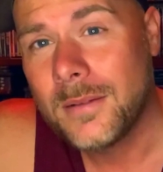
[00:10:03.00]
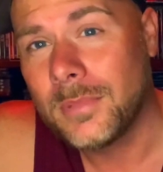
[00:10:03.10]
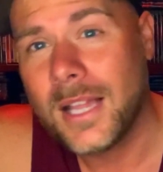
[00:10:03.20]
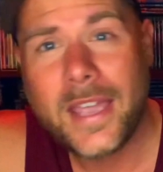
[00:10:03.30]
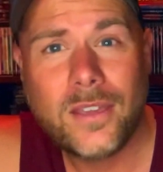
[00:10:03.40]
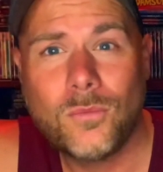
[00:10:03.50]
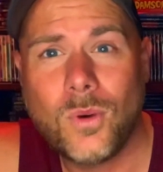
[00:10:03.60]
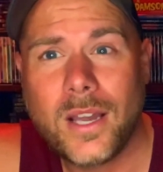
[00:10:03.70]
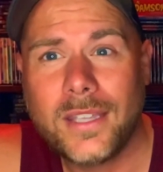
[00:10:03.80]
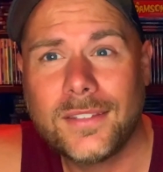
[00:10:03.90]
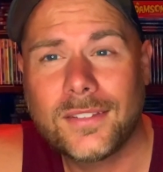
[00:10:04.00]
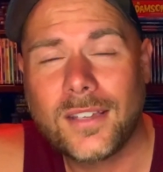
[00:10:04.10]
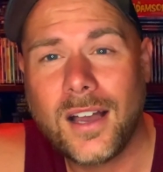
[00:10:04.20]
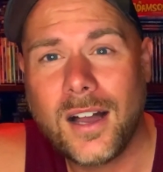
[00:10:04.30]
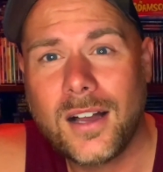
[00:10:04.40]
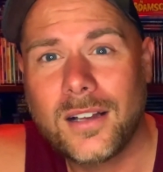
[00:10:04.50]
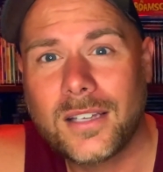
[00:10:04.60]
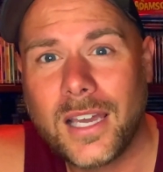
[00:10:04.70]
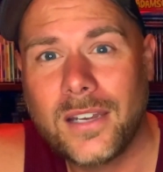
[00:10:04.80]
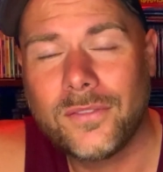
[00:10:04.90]
black and white, uh,
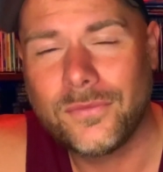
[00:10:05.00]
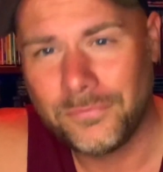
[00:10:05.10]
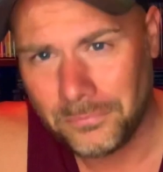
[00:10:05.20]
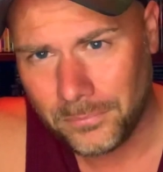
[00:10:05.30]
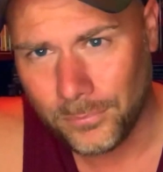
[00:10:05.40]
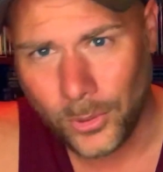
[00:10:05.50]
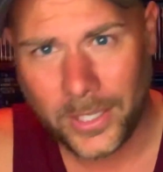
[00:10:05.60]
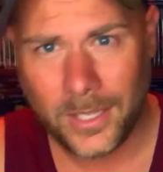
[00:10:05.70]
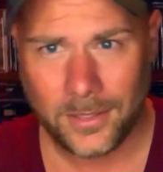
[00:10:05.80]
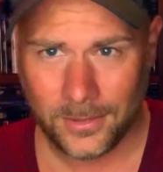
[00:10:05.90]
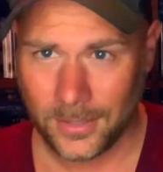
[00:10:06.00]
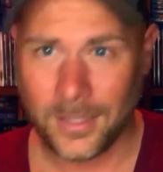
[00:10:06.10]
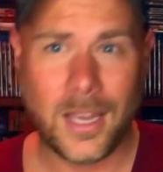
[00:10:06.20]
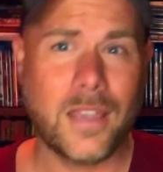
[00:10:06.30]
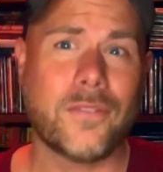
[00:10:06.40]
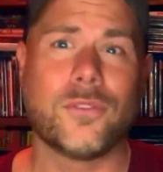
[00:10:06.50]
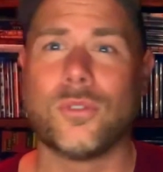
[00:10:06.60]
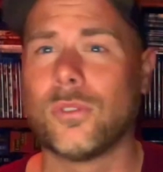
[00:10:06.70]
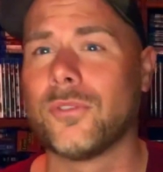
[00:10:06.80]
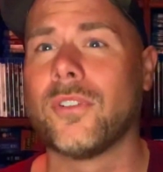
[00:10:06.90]
kind of bringing to life
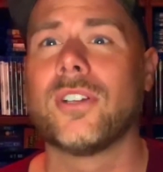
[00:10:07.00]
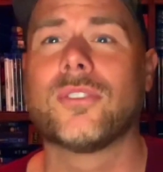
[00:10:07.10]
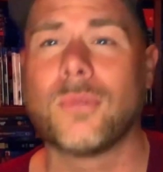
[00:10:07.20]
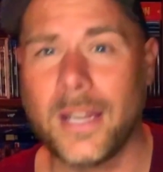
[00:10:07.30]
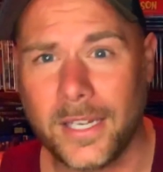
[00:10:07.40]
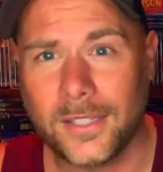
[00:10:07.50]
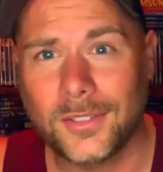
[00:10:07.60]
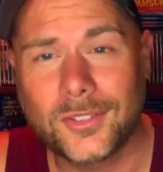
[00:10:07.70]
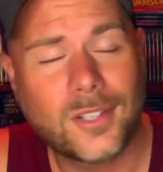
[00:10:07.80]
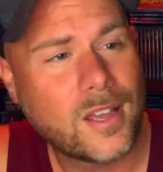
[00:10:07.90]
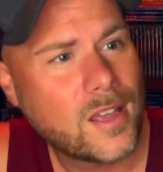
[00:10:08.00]
Jules Verne's writings.